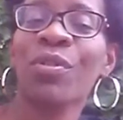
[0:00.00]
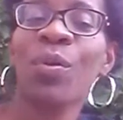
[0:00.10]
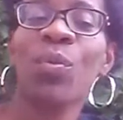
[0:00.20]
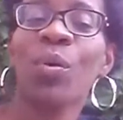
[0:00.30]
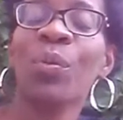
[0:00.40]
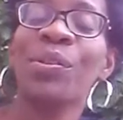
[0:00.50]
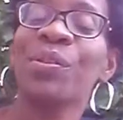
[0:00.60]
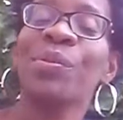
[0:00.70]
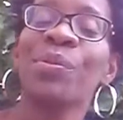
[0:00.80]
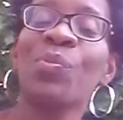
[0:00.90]
around what we
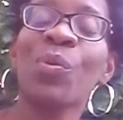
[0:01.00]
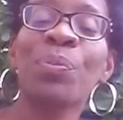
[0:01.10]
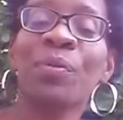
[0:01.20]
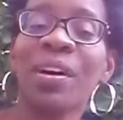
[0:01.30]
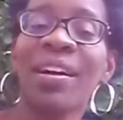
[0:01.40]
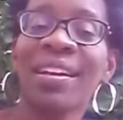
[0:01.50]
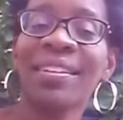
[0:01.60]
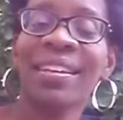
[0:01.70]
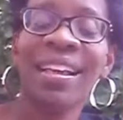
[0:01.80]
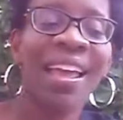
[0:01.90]
do and what we
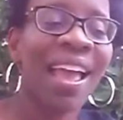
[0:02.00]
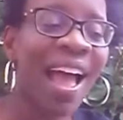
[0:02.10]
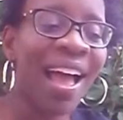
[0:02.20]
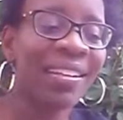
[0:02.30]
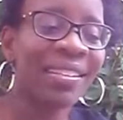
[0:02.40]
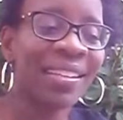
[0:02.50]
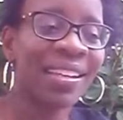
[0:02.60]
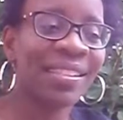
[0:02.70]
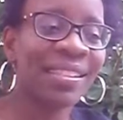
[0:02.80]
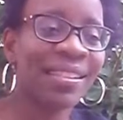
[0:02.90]
provide, and
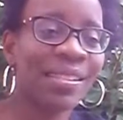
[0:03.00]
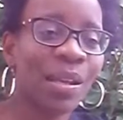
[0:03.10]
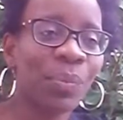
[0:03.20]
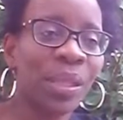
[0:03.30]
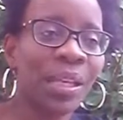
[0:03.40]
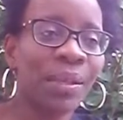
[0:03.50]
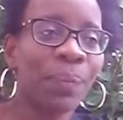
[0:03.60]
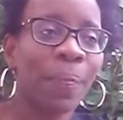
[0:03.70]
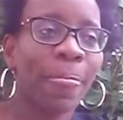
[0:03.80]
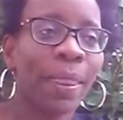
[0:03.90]
it's something
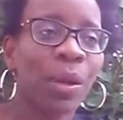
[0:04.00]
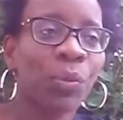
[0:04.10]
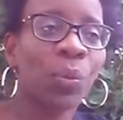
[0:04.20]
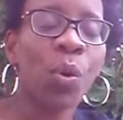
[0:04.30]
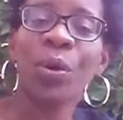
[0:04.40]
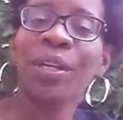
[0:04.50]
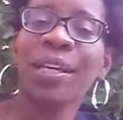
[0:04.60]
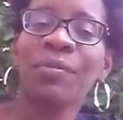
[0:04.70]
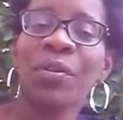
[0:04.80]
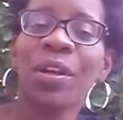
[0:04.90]

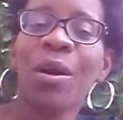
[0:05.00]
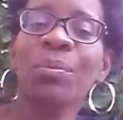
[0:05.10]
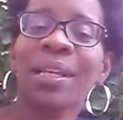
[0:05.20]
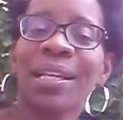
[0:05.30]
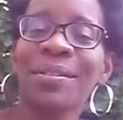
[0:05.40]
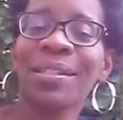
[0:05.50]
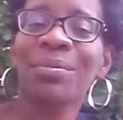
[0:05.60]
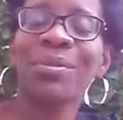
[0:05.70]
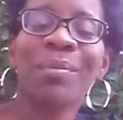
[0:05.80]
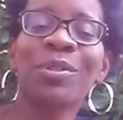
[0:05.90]
rewarding and very humbling at the
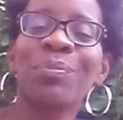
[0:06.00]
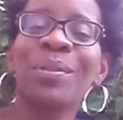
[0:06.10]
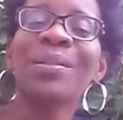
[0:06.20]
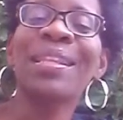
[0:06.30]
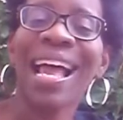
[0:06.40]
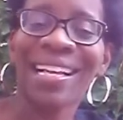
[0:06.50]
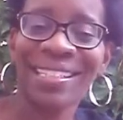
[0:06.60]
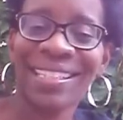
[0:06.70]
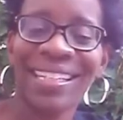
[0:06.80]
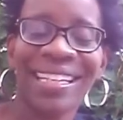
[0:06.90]
same time to be
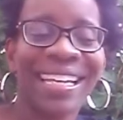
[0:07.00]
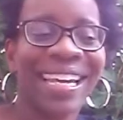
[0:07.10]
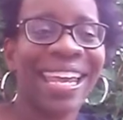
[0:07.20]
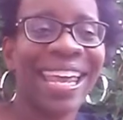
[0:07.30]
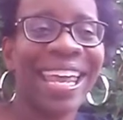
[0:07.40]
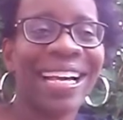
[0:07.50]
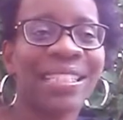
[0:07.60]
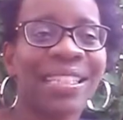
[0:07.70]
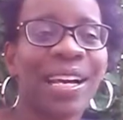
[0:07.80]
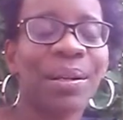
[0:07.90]
that.
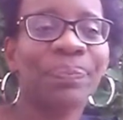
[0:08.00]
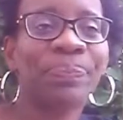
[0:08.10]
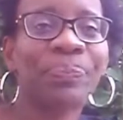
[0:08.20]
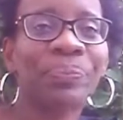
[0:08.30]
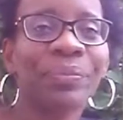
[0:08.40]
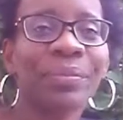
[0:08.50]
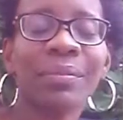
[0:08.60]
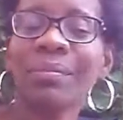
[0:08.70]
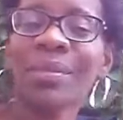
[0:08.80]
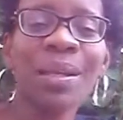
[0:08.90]
And
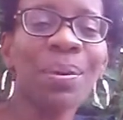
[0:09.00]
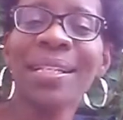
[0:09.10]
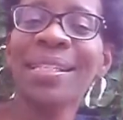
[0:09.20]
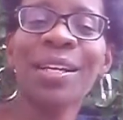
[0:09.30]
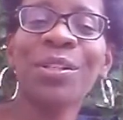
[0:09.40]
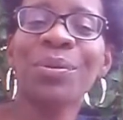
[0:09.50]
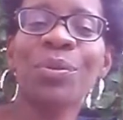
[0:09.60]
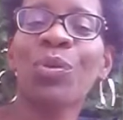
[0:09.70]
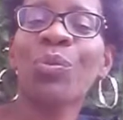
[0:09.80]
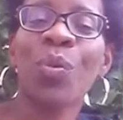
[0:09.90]
but I tell you,
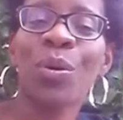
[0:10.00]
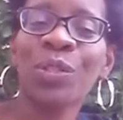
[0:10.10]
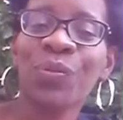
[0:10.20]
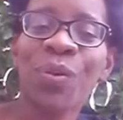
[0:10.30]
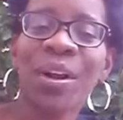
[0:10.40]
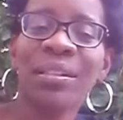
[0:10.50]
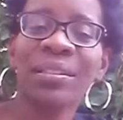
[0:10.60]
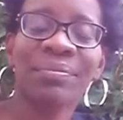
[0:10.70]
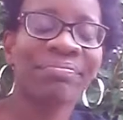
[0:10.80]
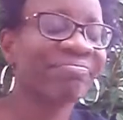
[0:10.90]
the rewards for it,